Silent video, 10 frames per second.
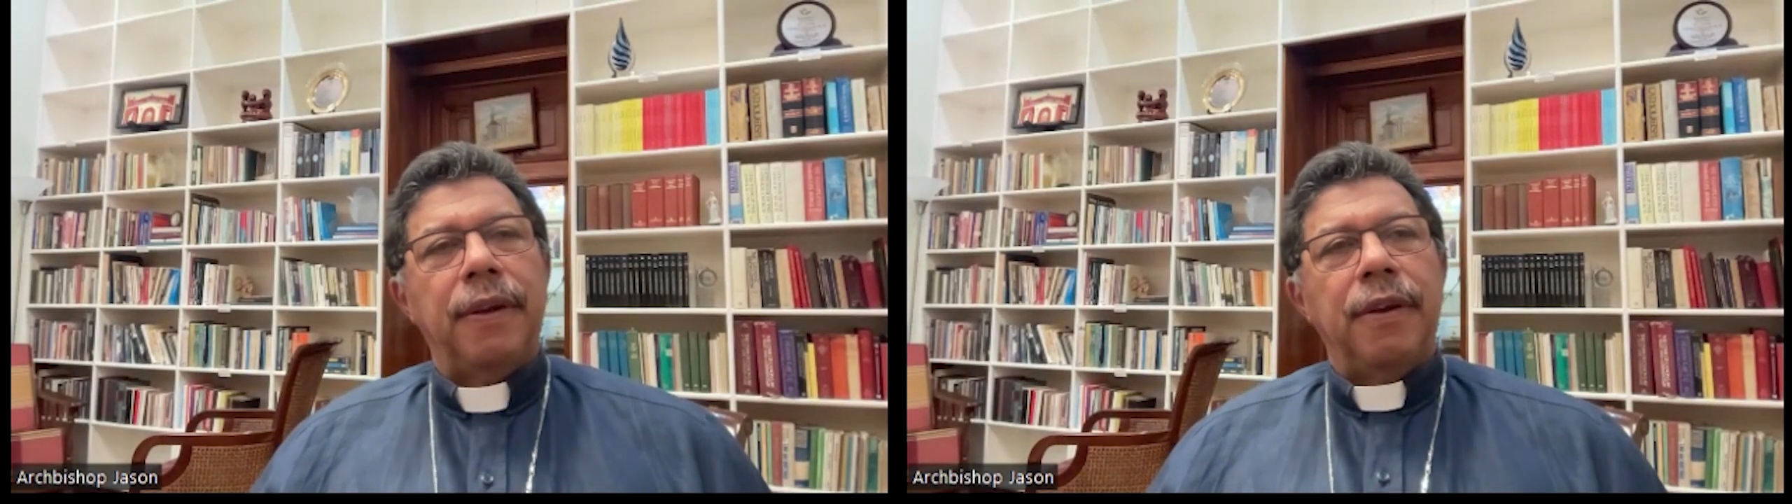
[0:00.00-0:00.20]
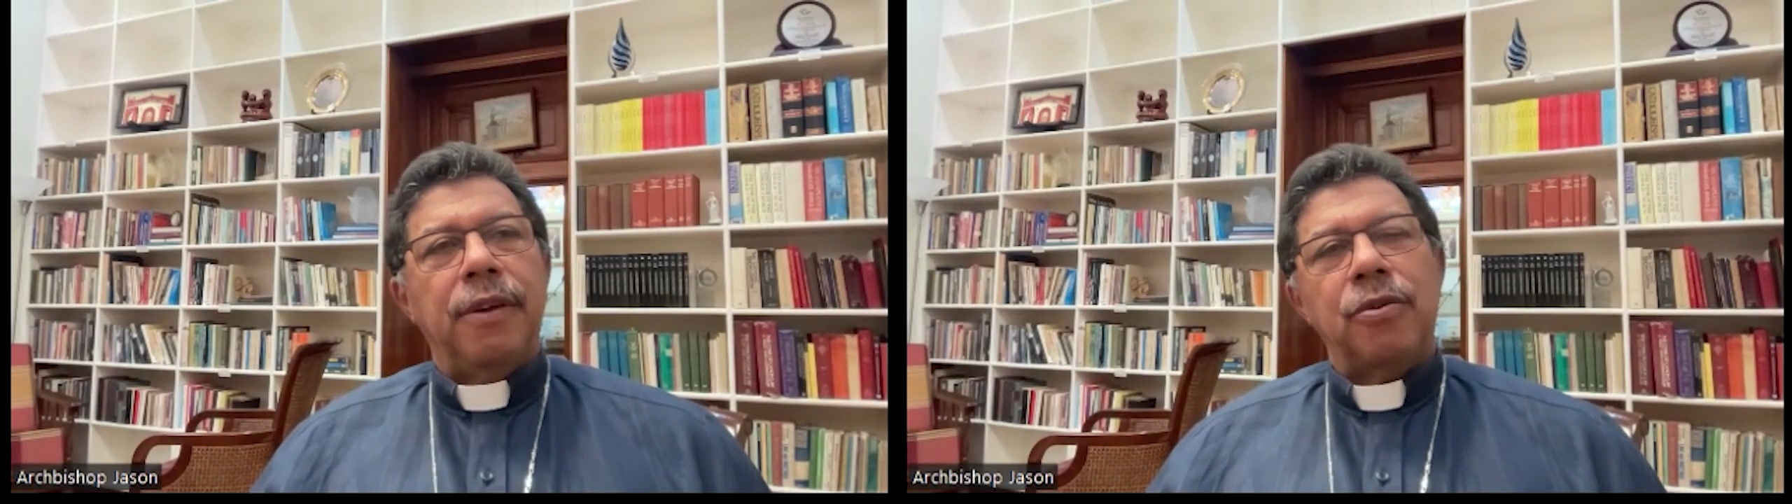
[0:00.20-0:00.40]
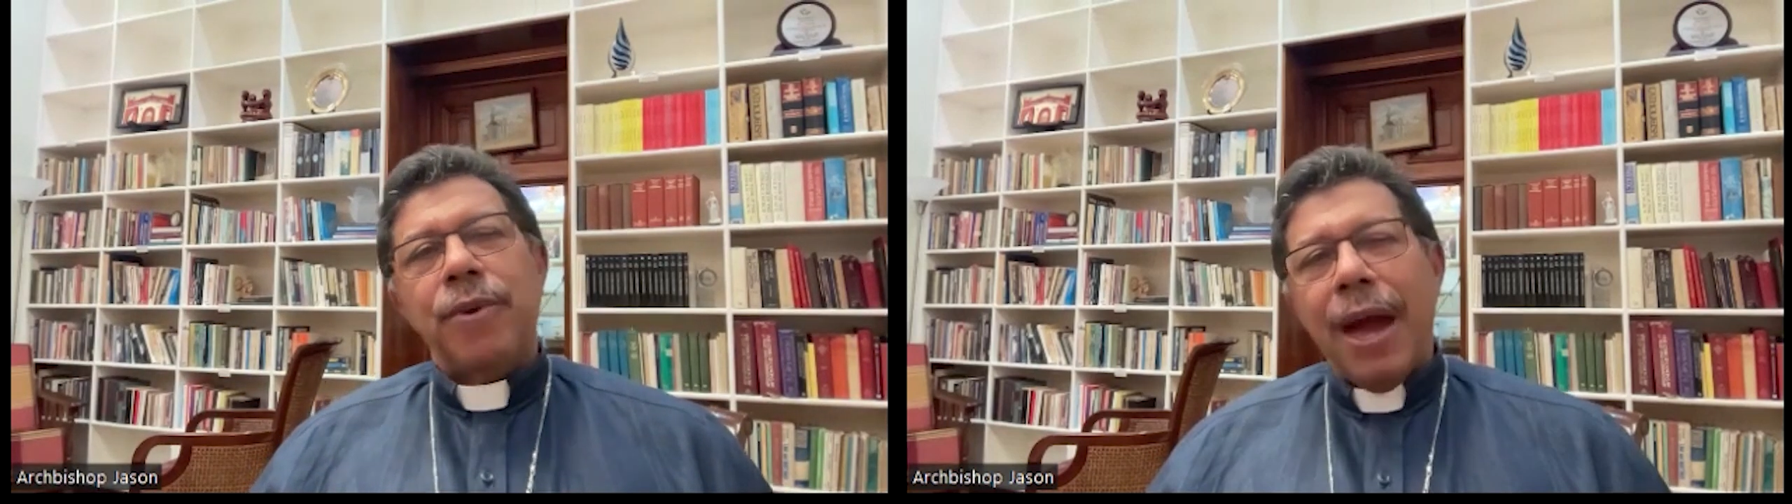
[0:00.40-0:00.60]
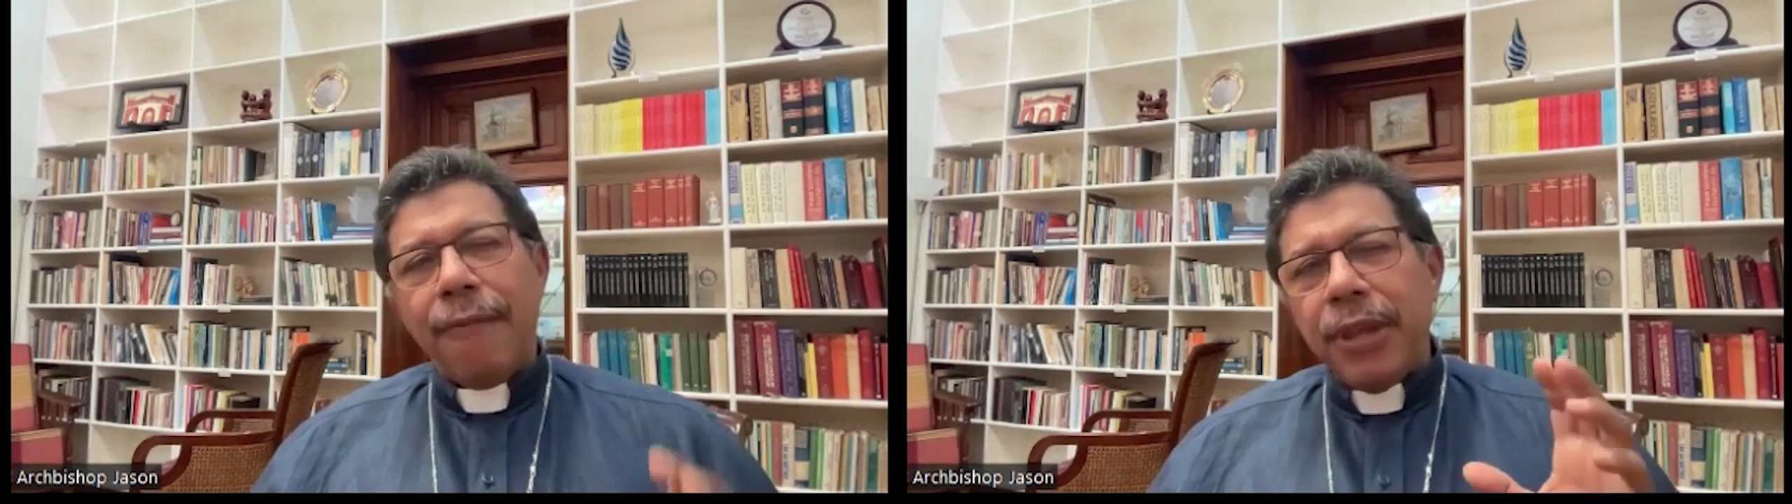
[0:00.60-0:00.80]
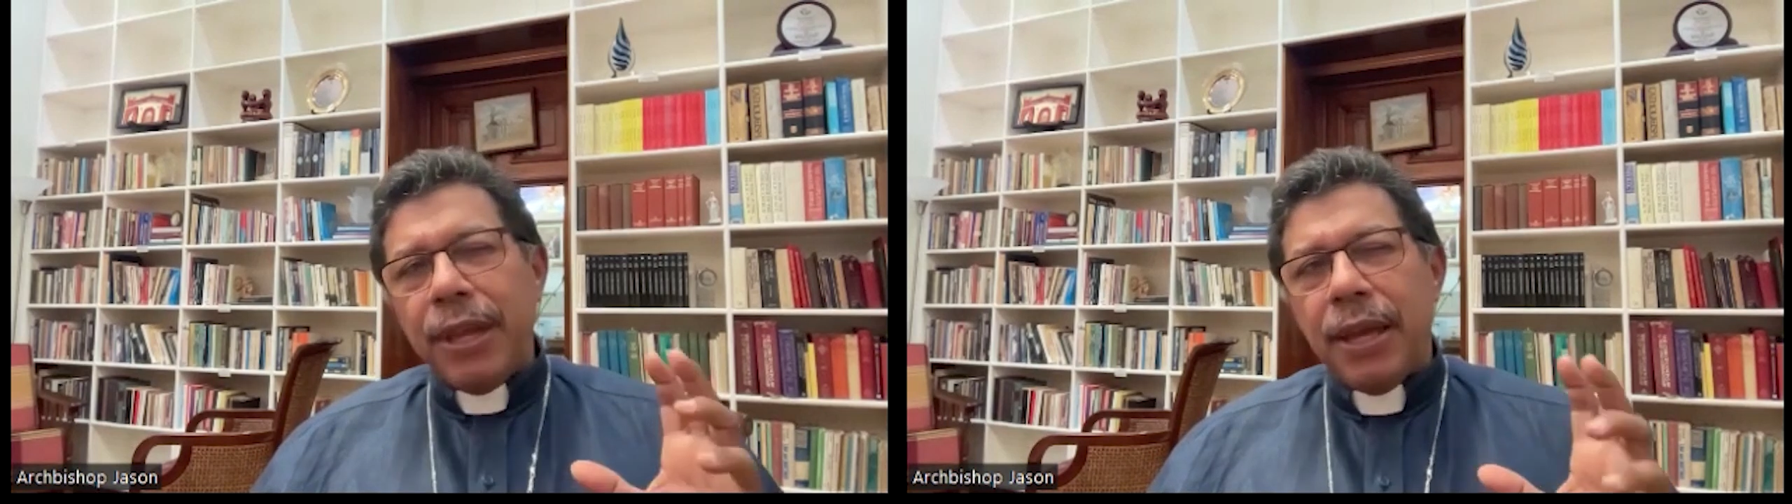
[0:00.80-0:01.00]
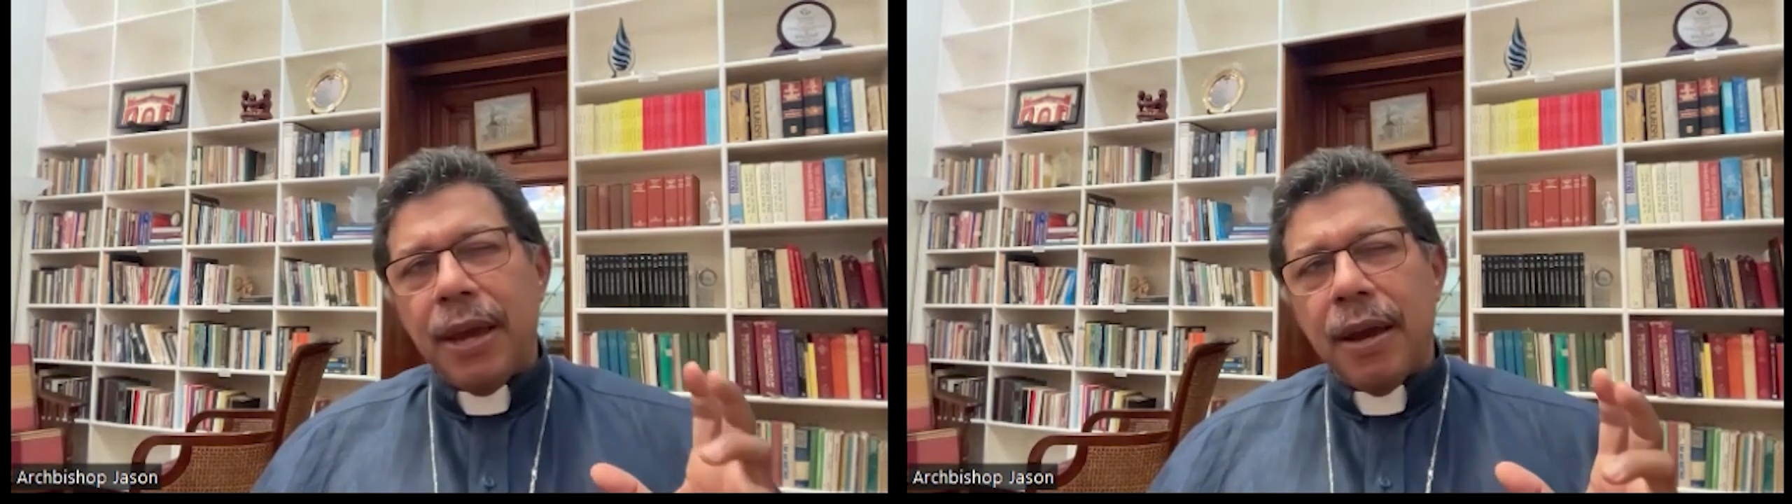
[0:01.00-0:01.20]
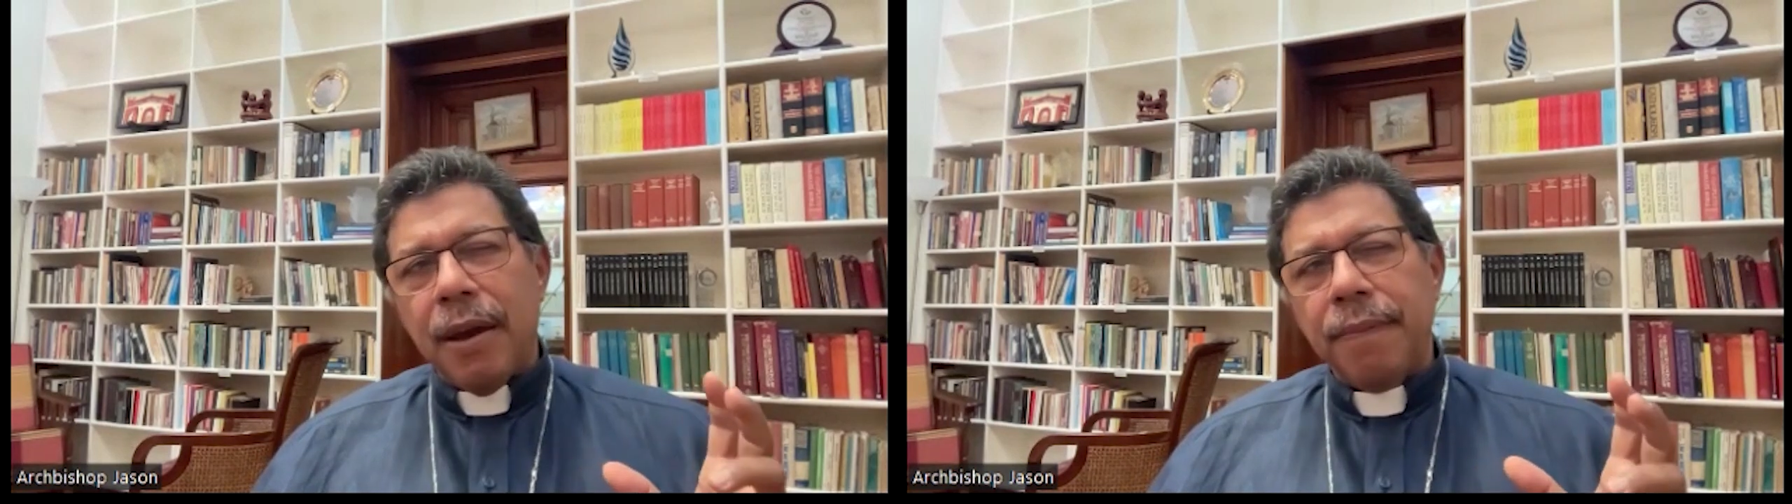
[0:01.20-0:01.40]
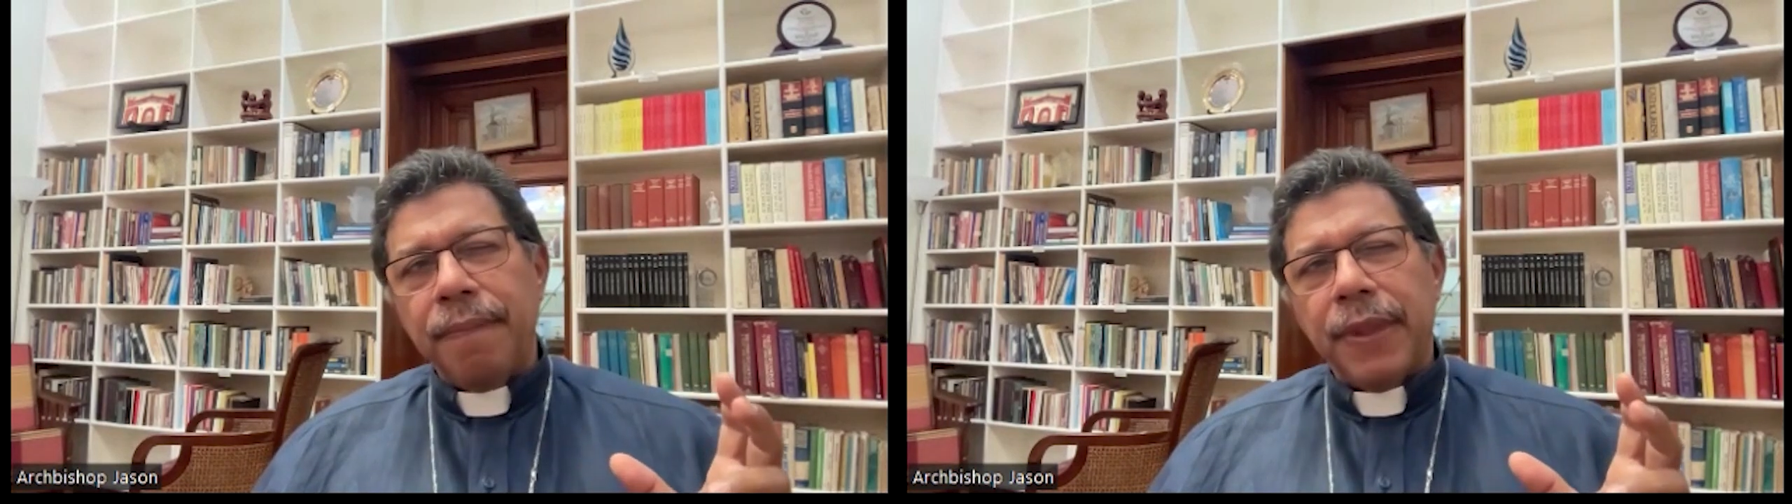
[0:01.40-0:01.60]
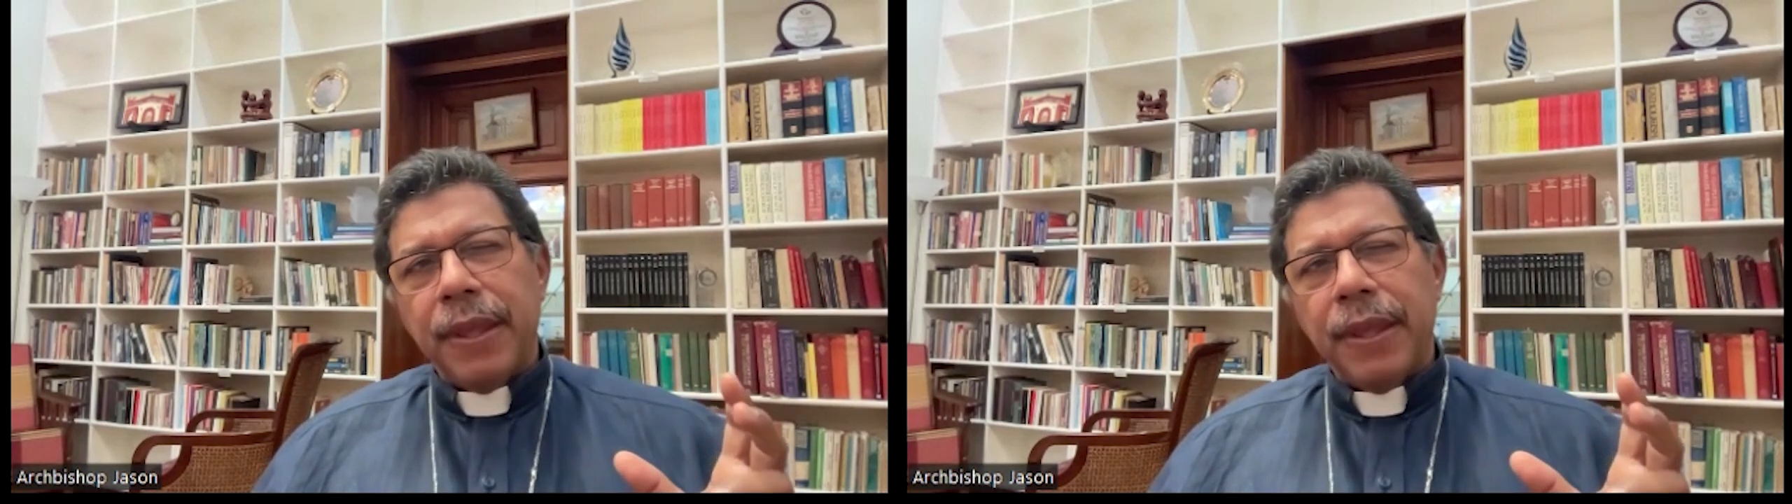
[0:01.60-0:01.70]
So we have to hear